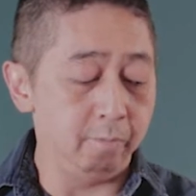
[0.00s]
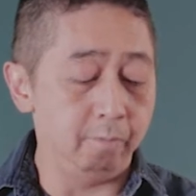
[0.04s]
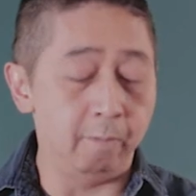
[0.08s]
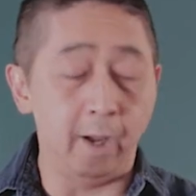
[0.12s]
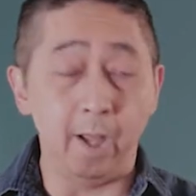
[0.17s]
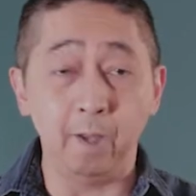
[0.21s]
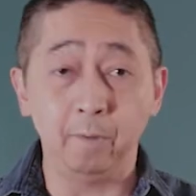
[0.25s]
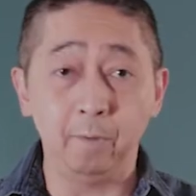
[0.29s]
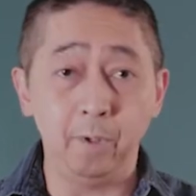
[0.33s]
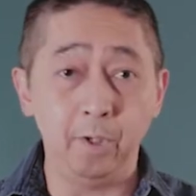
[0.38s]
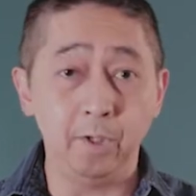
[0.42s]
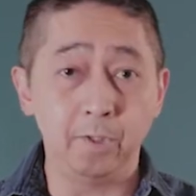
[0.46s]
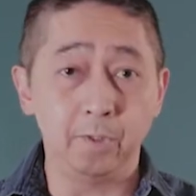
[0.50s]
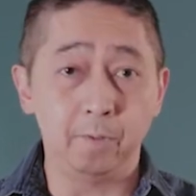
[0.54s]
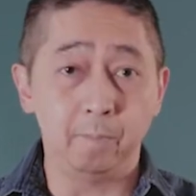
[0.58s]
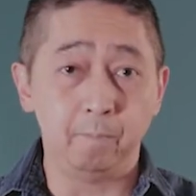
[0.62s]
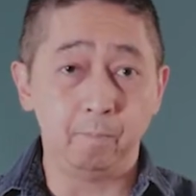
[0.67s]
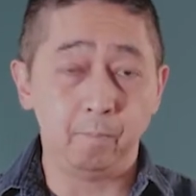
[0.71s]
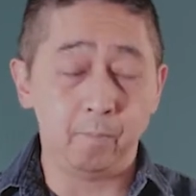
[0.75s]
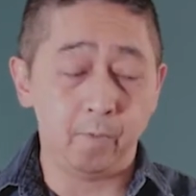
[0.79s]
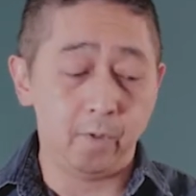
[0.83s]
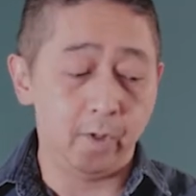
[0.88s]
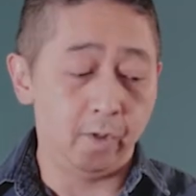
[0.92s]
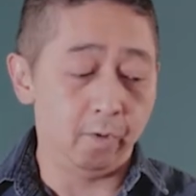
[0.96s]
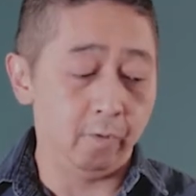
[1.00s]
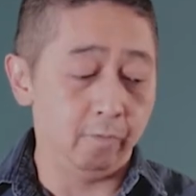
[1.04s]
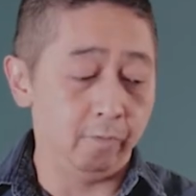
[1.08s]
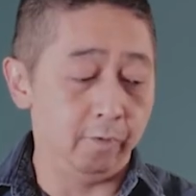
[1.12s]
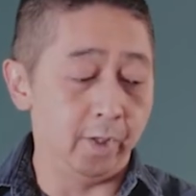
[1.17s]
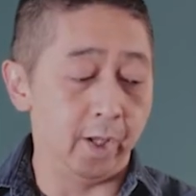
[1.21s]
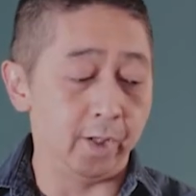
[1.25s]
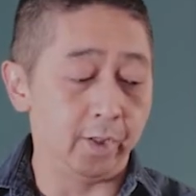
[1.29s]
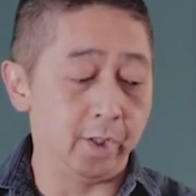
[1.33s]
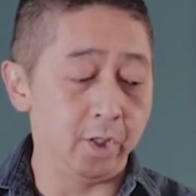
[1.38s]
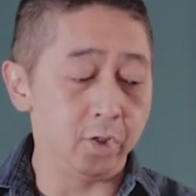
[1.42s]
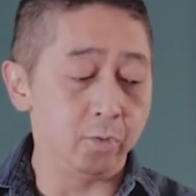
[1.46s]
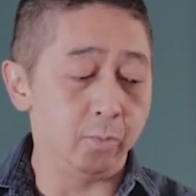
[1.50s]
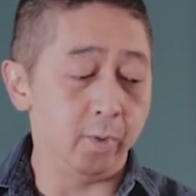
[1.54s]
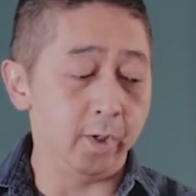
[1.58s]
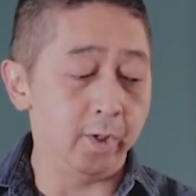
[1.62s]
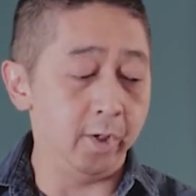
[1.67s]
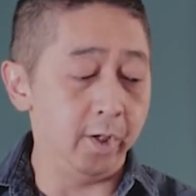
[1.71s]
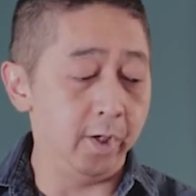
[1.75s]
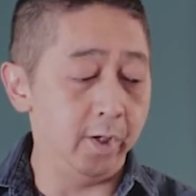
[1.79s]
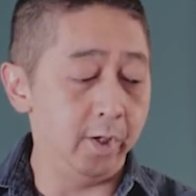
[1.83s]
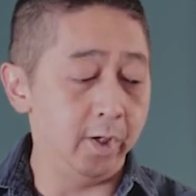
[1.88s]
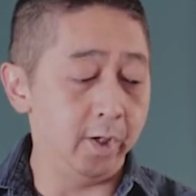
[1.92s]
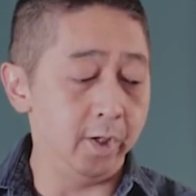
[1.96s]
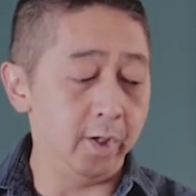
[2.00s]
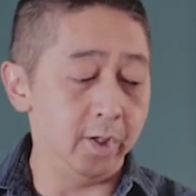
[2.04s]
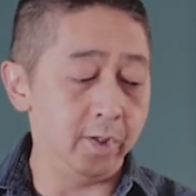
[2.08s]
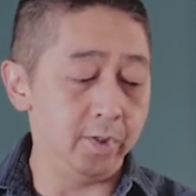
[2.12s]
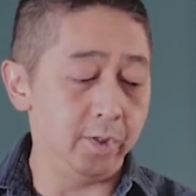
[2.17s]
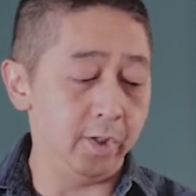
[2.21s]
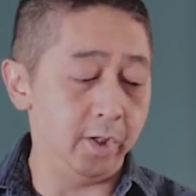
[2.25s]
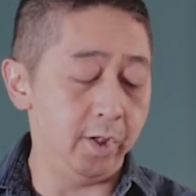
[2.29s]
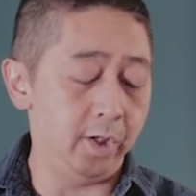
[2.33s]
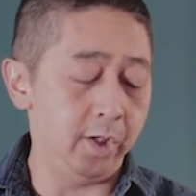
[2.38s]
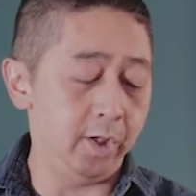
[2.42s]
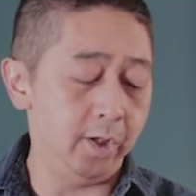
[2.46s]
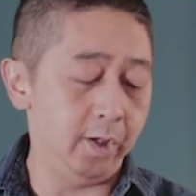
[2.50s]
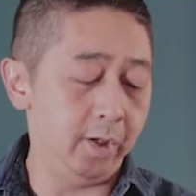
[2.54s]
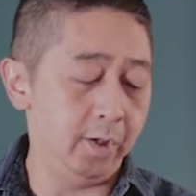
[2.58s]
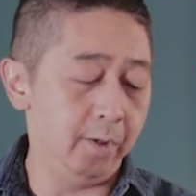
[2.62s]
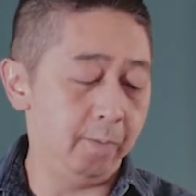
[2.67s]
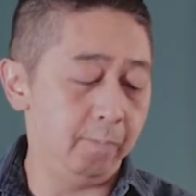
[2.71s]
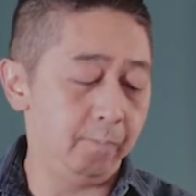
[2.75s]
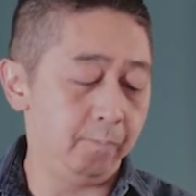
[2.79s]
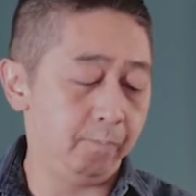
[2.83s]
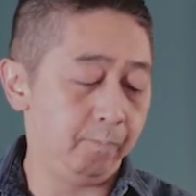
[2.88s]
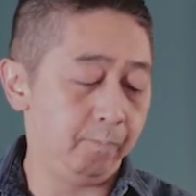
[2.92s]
batteries. Like this one here is the